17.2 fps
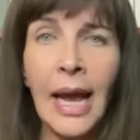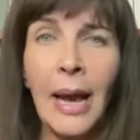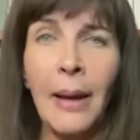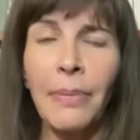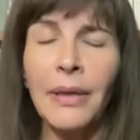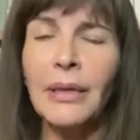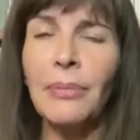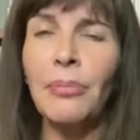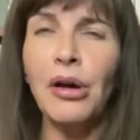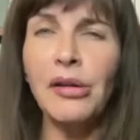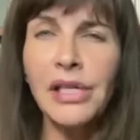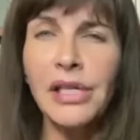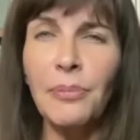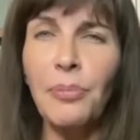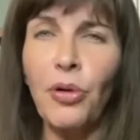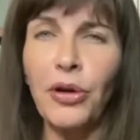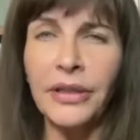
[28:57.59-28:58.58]
But the most
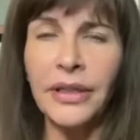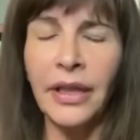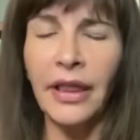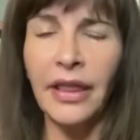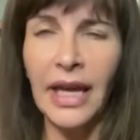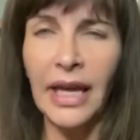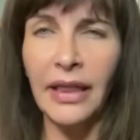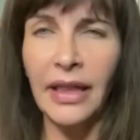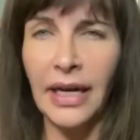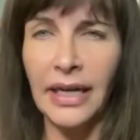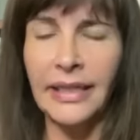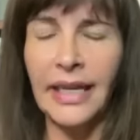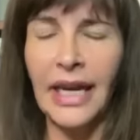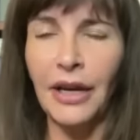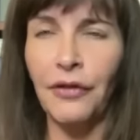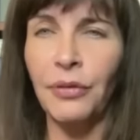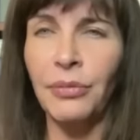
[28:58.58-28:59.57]
important thing that I
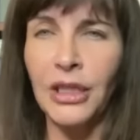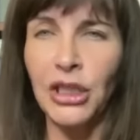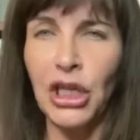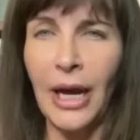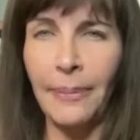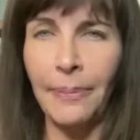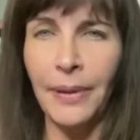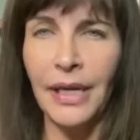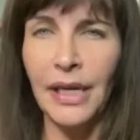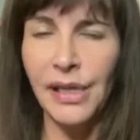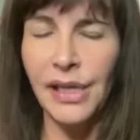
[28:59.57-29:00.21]
take from the Japanese